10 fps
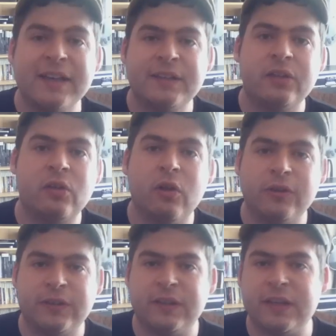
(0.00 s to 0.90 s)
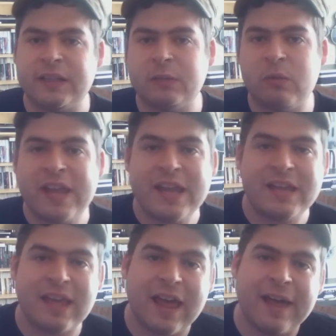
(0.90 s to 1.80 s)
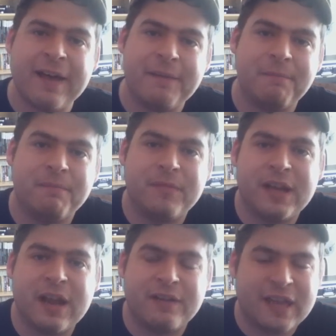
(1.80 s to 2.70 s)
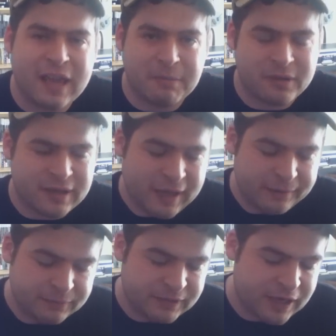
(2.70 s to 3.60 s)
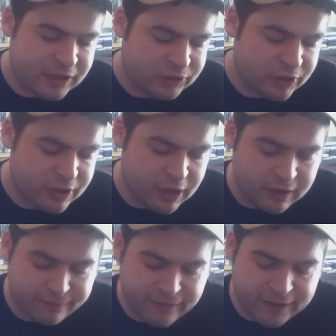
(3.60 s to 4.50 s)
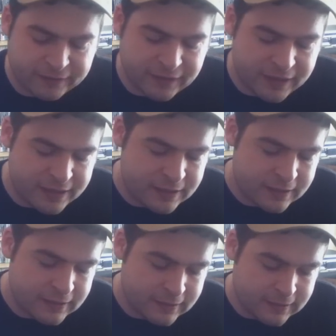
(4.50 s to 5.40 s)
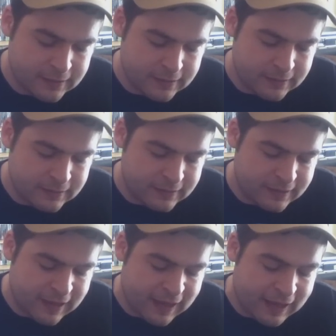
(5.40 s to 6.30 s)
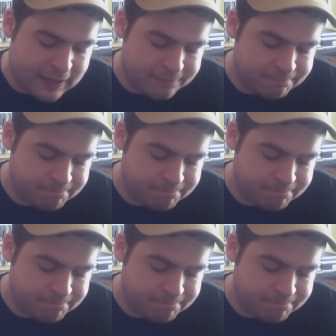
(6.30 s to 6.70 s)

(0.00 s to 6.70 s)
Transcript: As the course of this week, um, you know, Game and Game Station are finally, yeah,